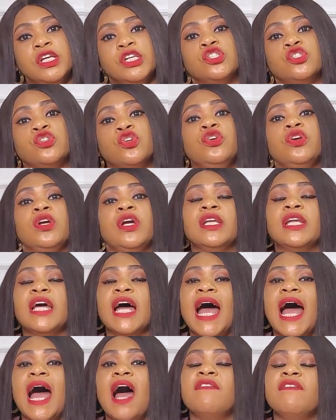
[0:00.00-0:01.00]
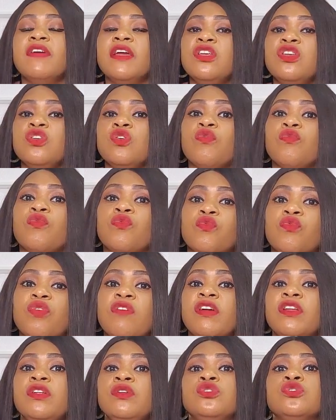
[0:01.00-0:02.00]
so you can have enough
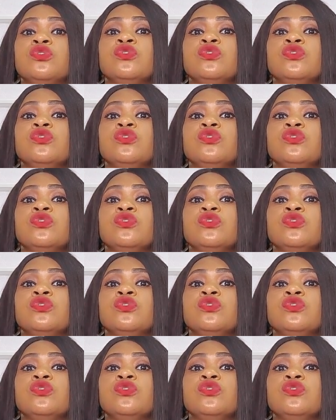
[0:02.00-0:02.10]
revenue